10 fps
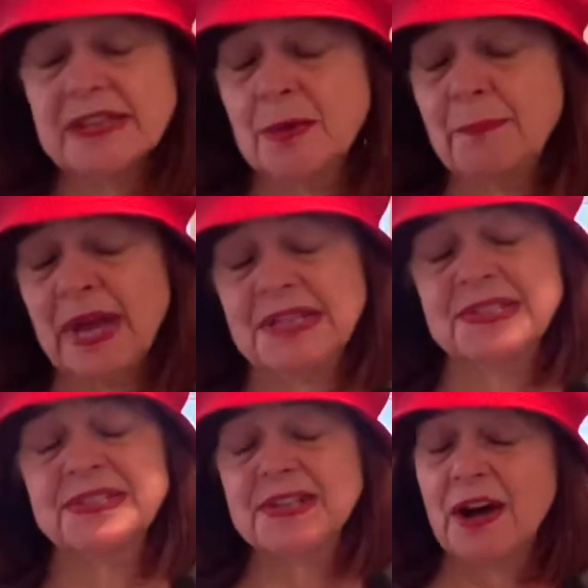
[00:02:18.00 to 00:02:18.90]
the
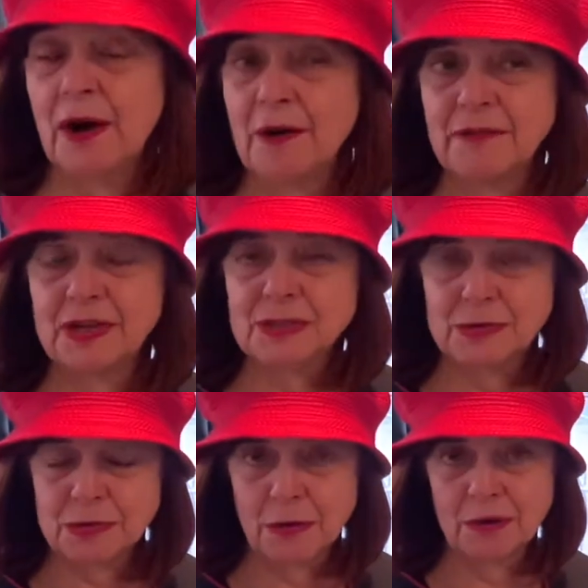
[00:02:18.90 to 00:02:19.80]
basis of a
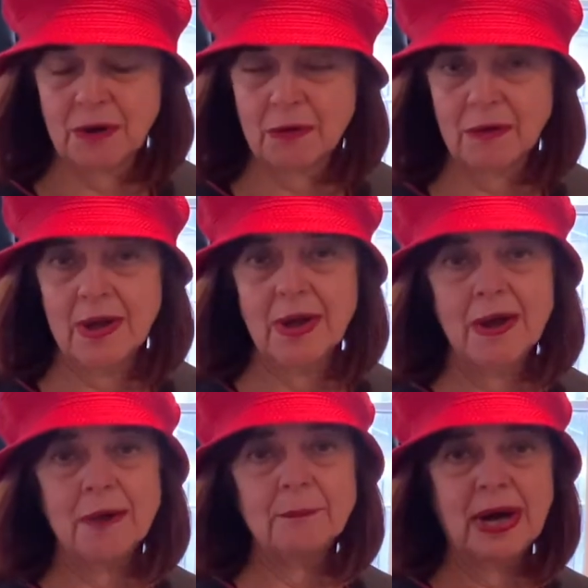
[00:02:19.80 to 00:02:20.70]
Sudoku
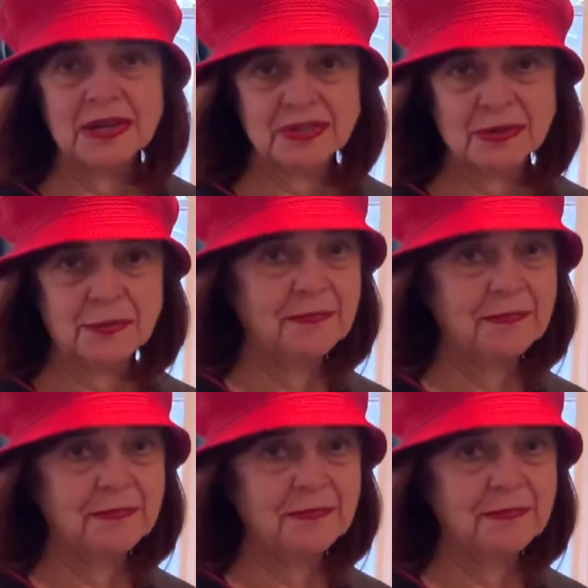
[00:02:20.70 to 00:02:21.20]
puzzle